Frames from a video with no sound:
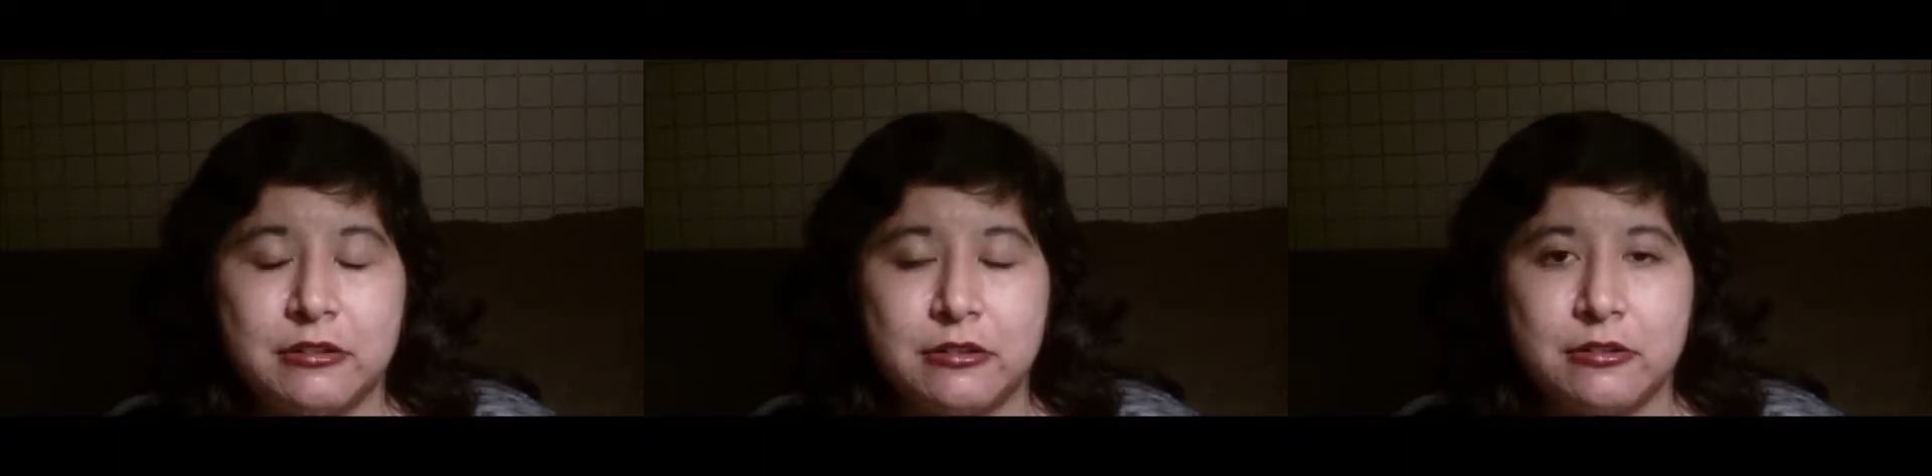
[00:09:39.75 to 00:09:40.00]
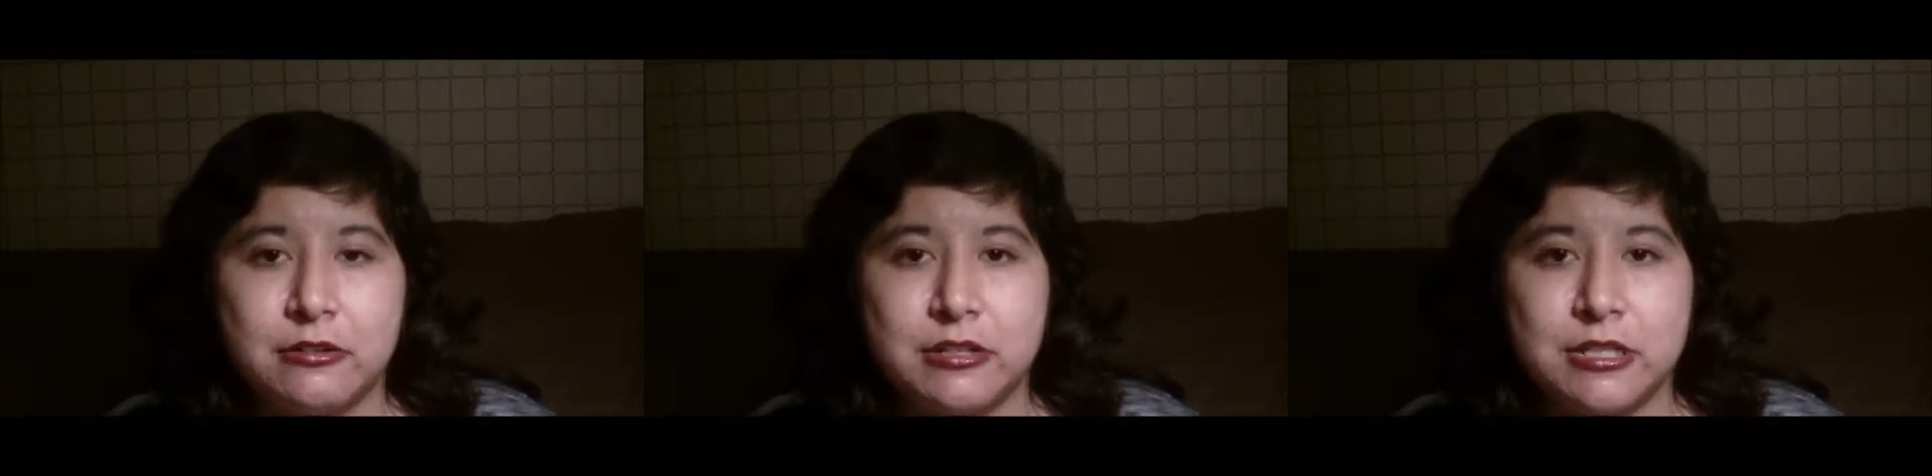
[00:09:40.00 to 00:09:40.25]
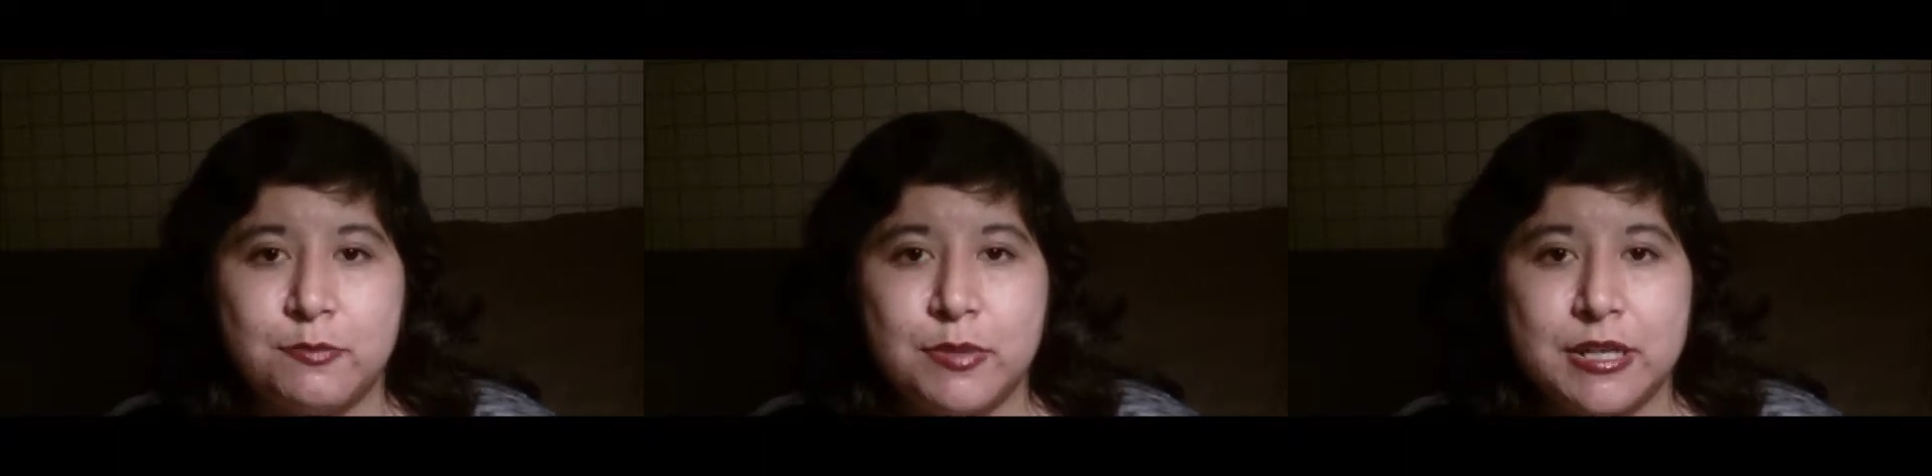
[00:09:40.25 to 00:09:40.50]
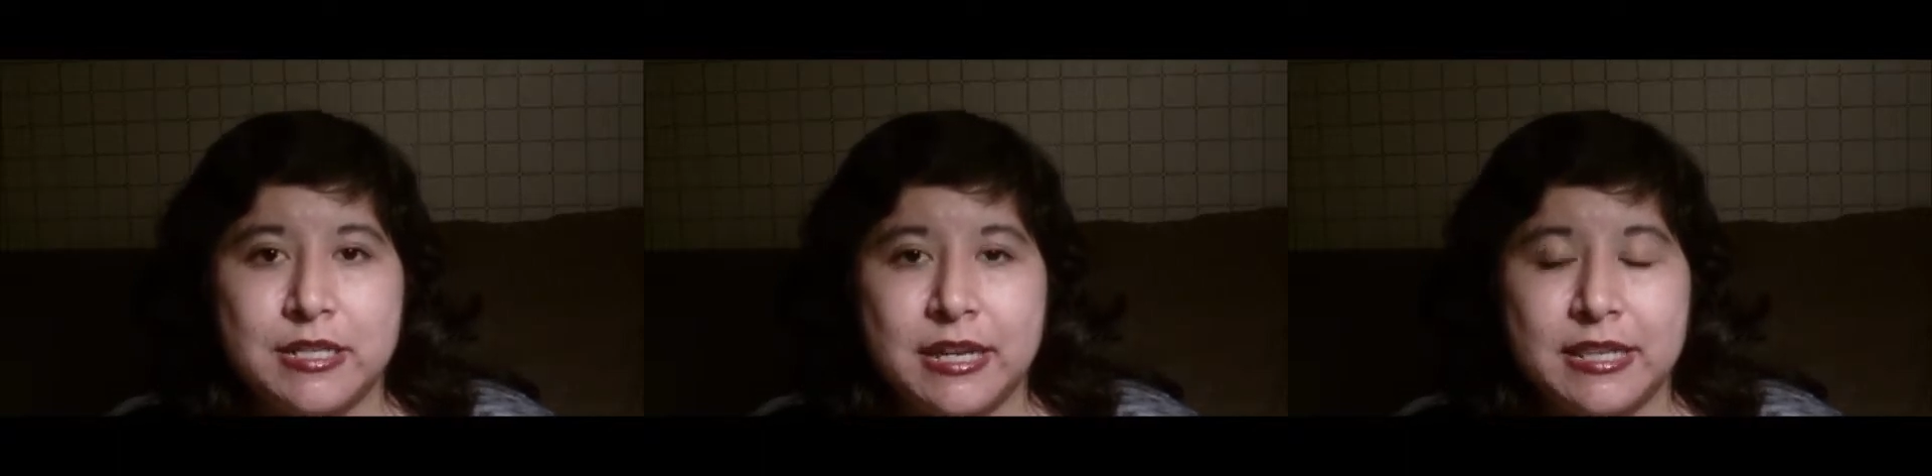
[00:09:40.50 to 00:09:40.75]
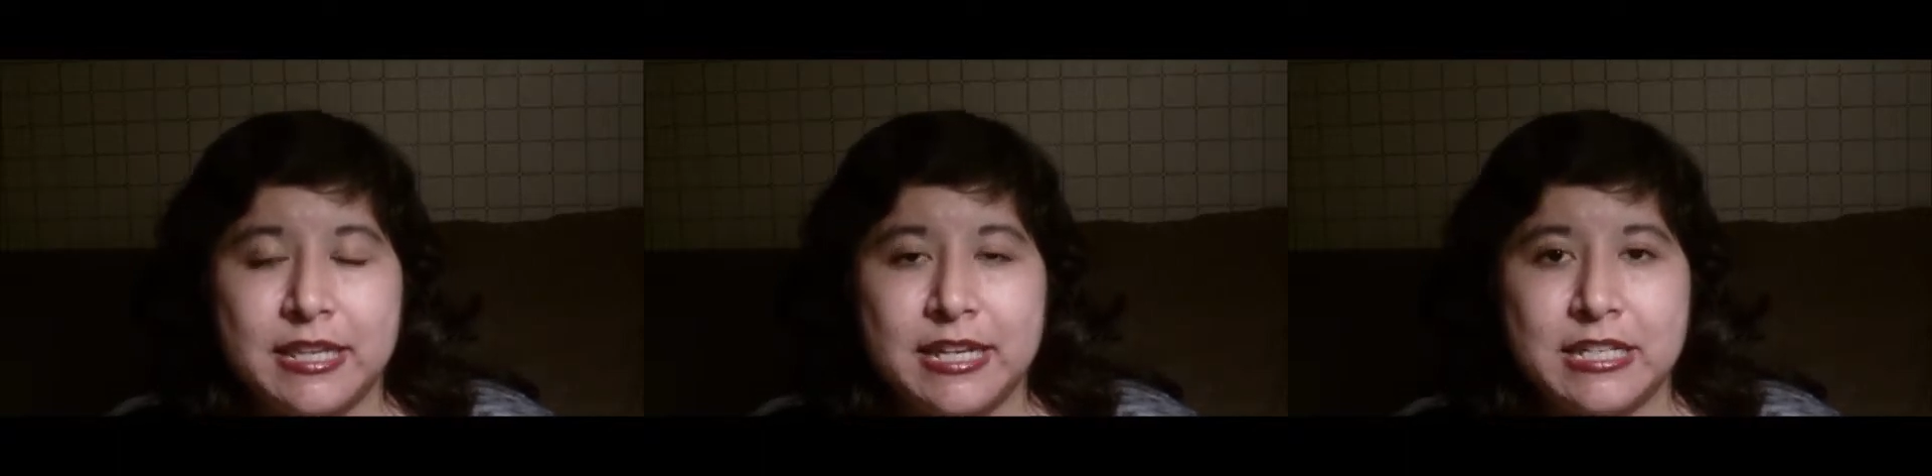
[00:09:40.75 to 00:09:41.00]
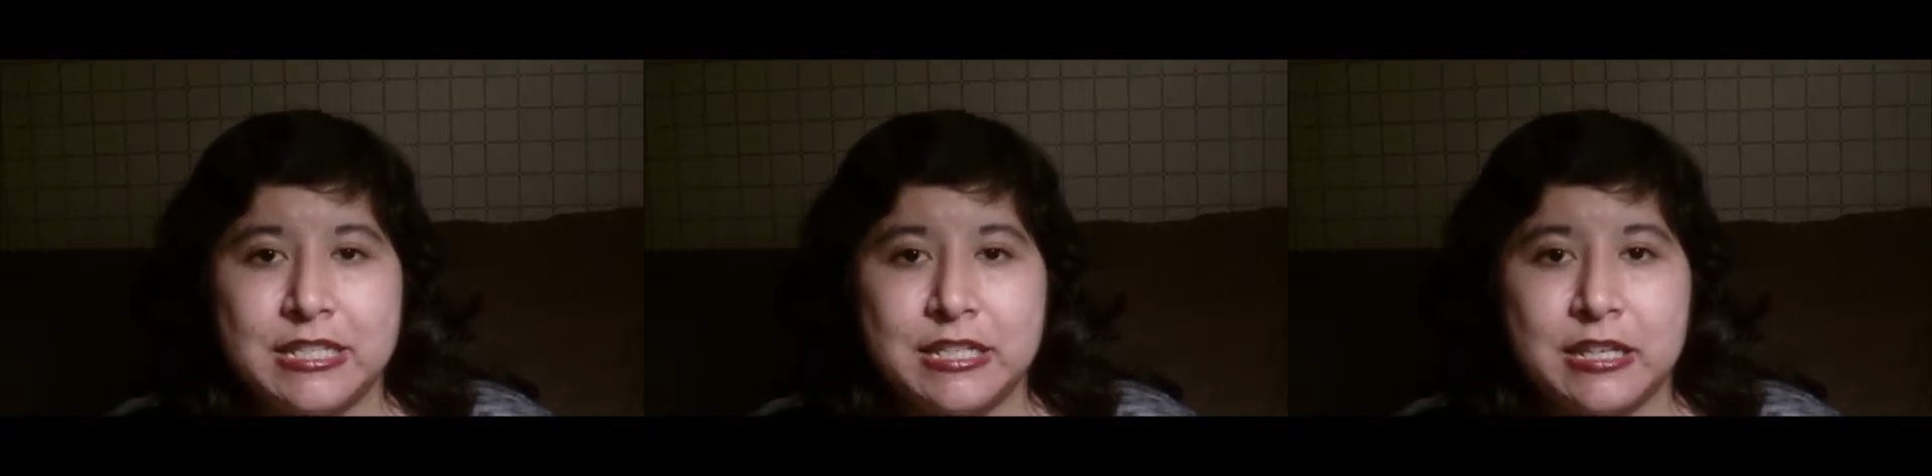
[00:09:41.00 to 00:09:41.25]
of course, but I
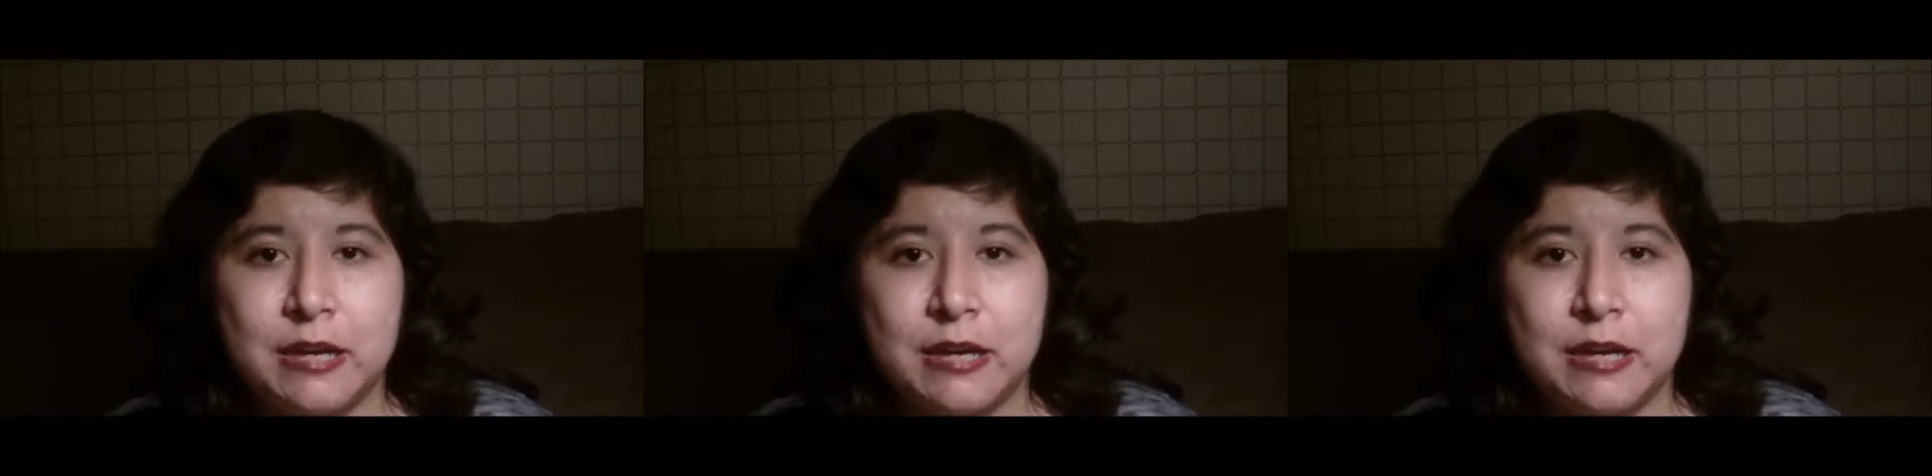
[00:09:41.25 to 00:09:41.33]
think it's a